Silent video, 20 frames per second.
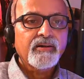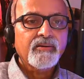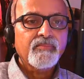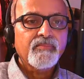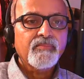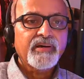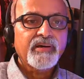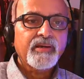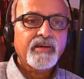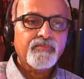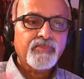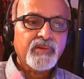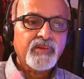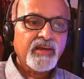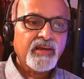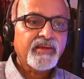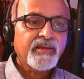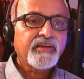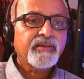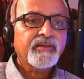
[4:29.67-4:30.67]
by
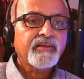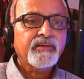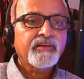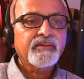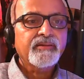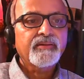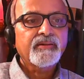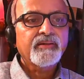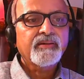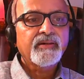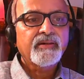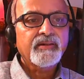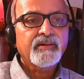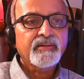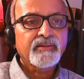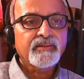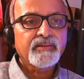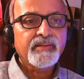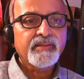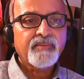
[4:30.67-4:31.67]
applying
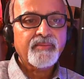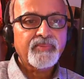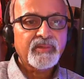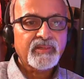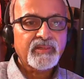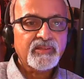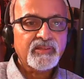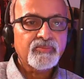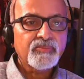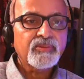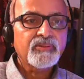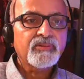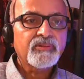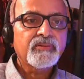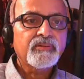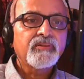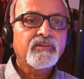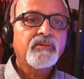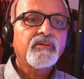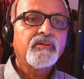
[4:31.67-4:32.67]
the
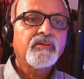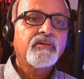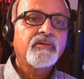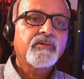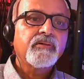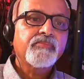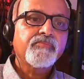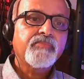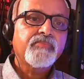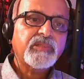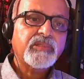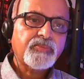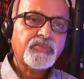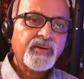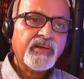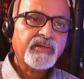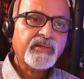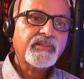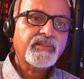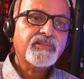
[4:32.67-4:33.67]
applicable best
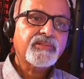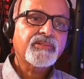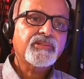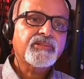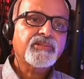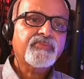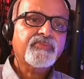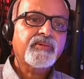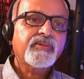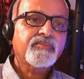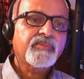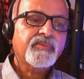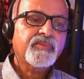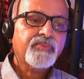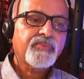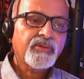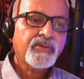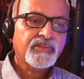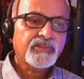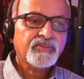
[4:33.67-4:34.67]
practices from the
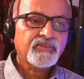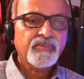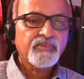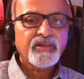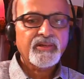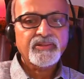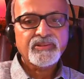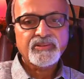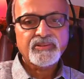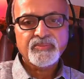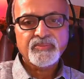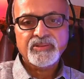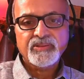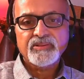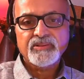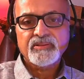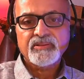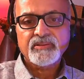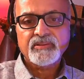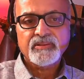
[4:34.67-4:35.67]
project
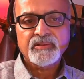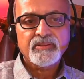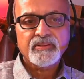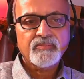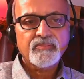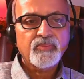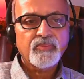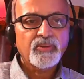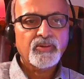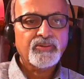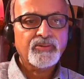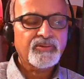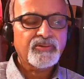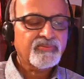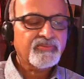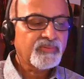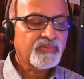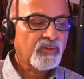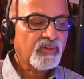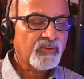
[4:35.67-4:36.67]
management body
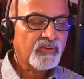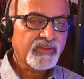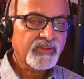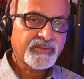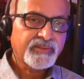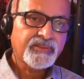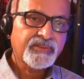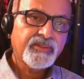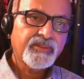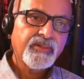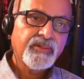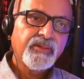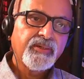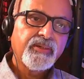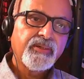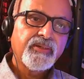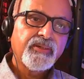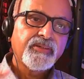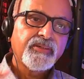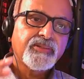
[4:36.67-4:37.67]
of knowledge.
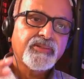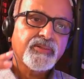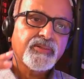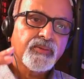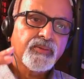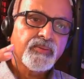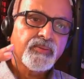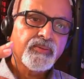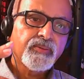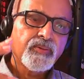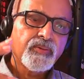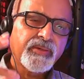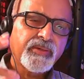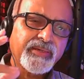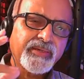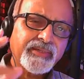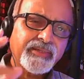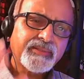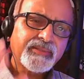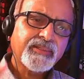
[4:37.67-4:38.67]
So,
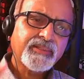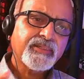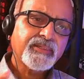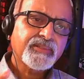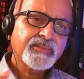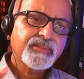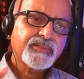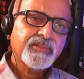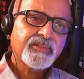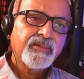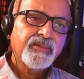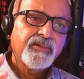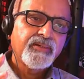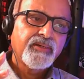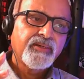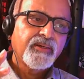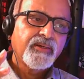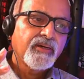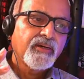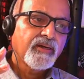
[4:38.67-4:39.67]
looking at things
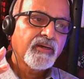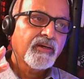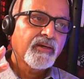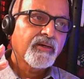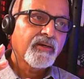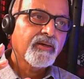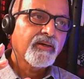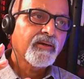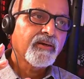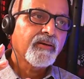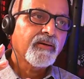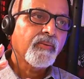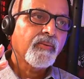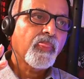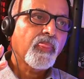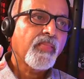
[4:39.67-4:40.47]
uh,